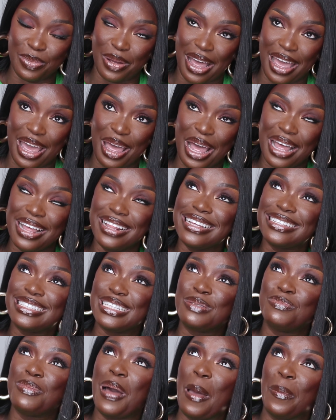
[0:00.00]
but this
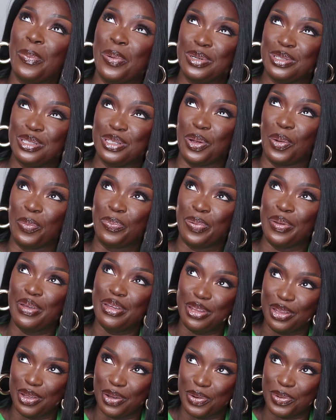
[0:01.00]
is my personal
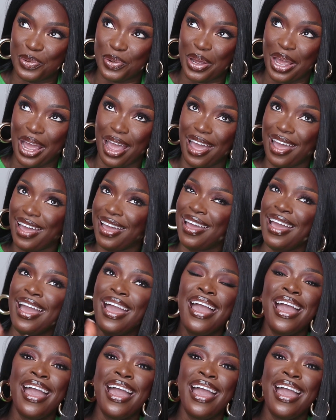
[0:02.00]
opinion, okay?